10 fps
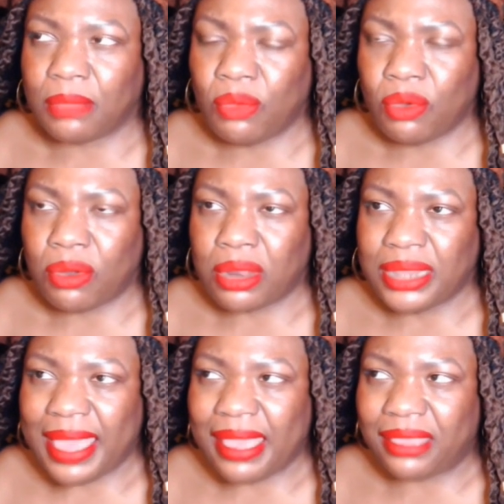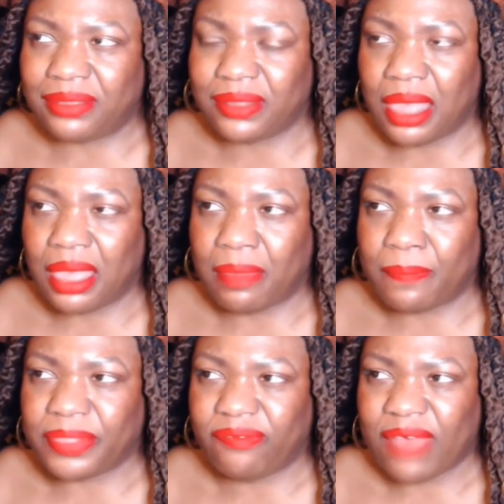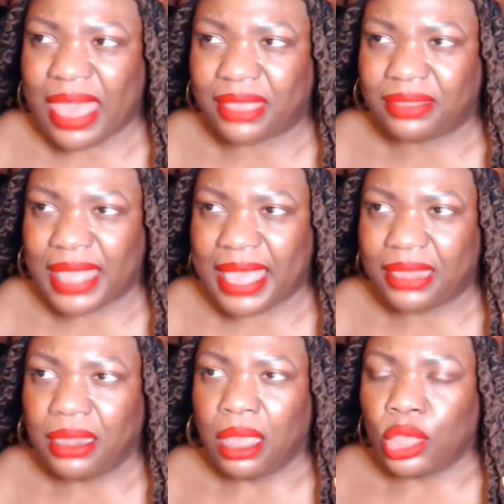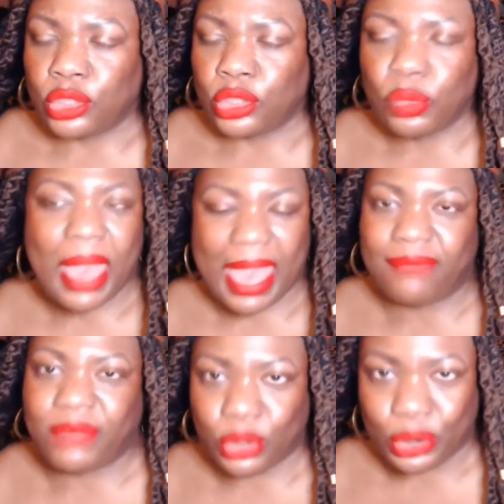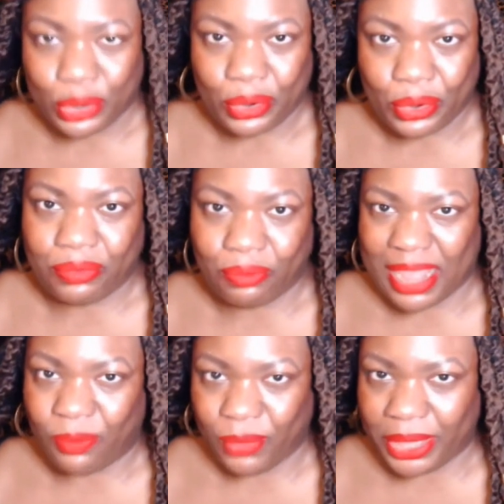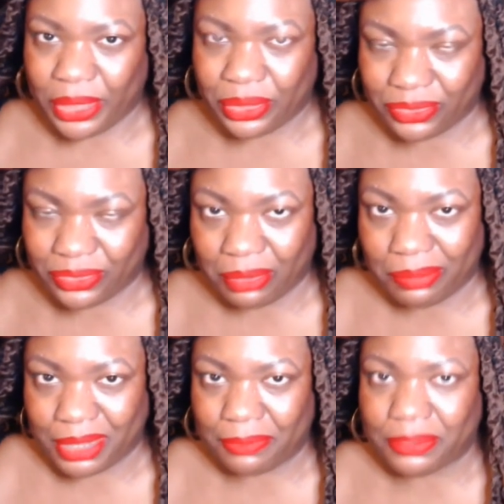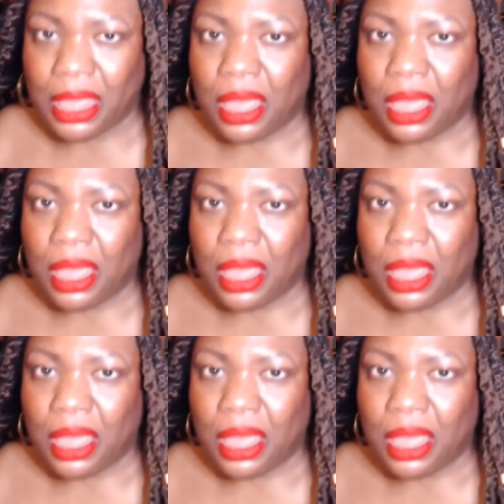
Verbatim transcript: more or less, um, the fact that you haven't heard right wing conservatives